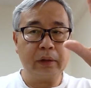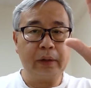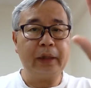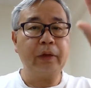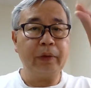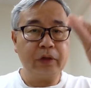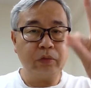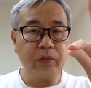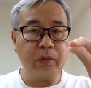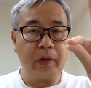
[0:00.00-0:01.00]
Take away
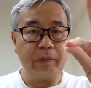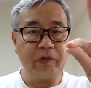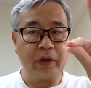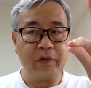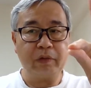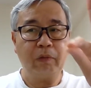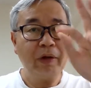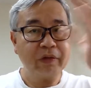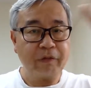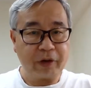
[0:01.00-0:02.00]
two objects.
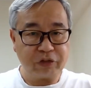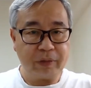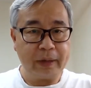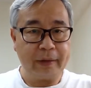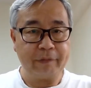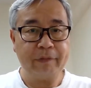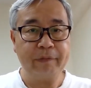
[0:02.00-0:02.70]
What is the fraction left?